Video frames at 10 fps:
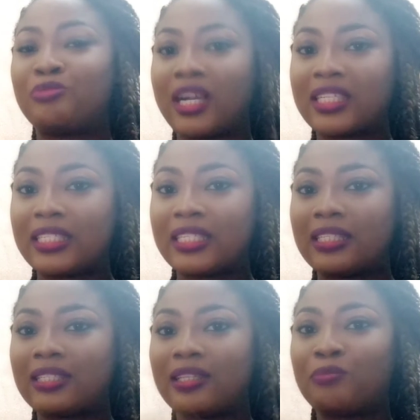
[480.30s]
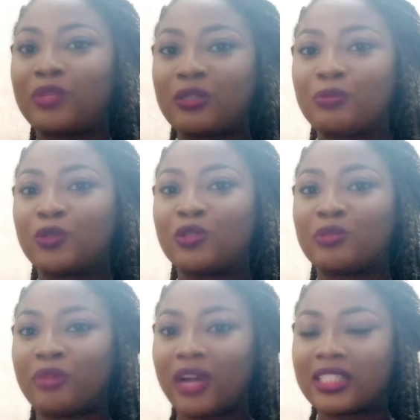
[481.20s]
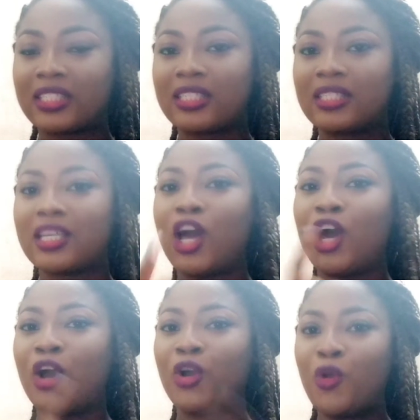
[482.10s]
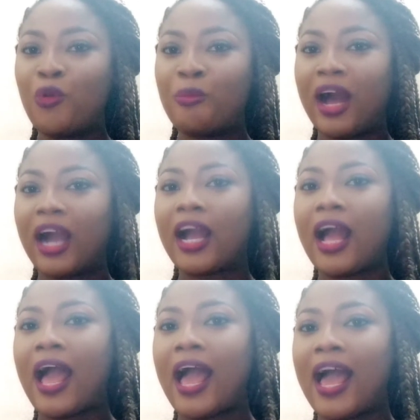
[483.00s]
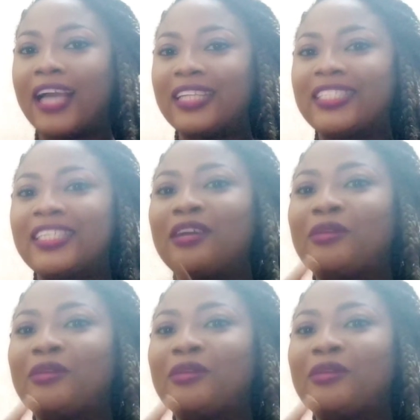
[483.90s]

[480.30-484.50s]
practice it, the principle to practice it, go back and